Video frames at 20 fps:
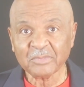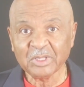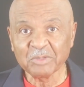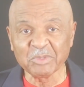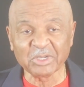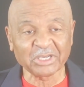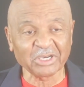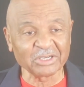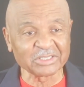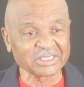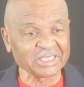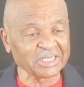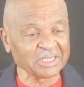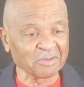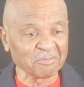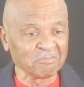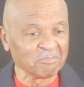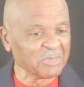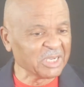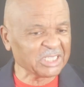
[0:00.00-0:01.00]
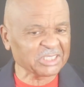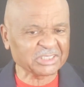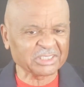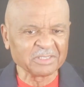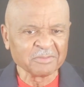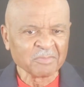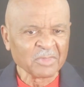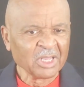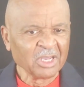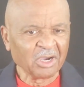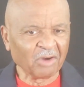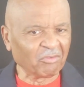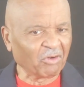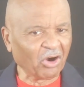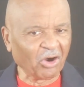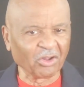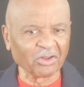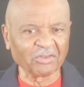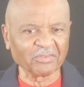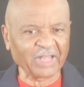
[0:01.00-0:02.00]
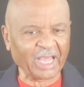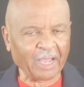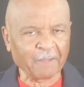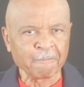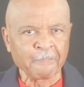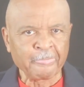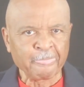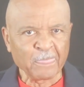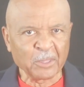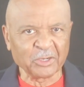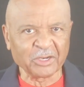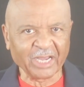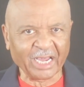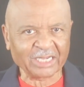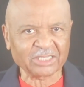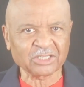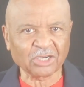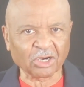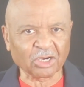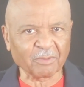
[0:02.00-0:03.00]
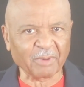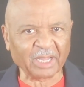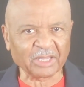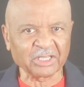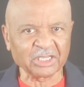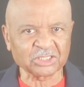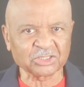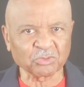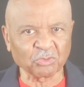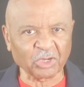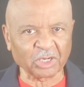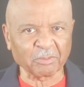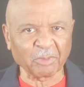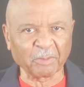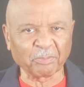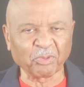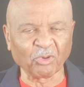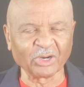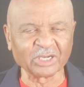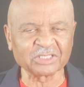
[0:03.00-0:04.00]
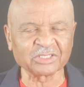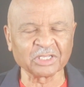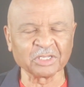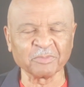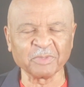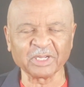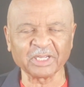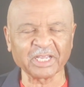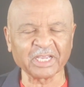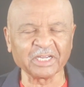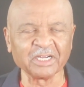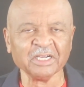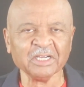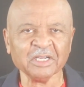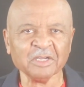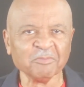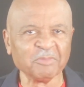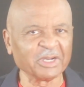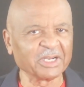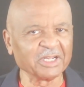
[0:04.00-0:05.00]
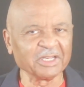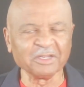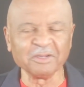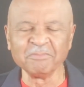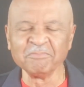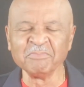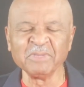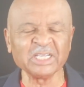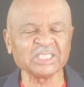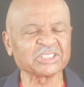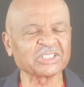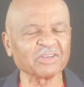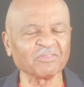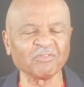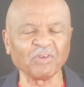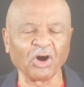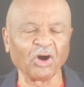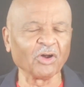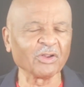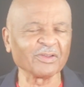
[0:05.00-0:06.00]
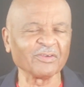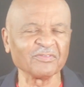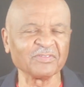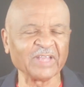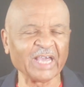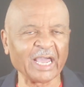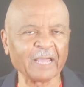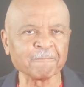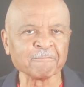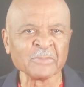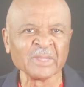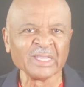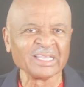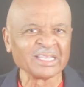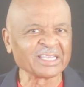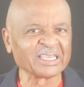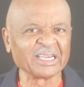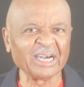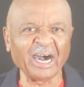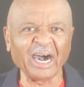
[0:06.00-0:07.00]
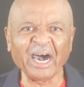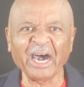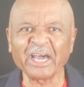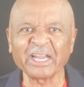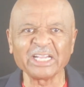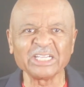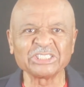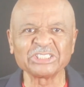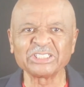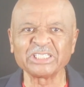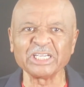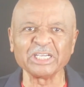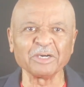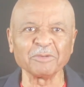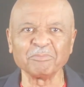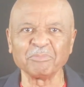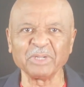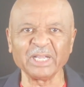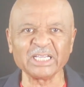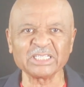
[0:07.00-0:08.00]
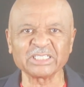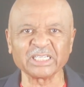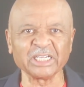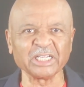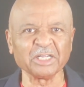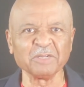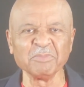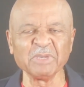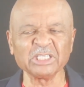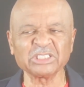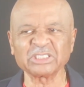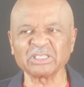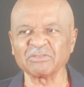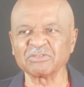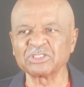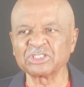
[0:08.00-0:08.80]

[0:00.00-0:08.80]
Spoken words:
because in the midst of all of that, you know, I talk about this in one of my points a little bit later, but in the midst of all of that, God is still blessing. In the midst of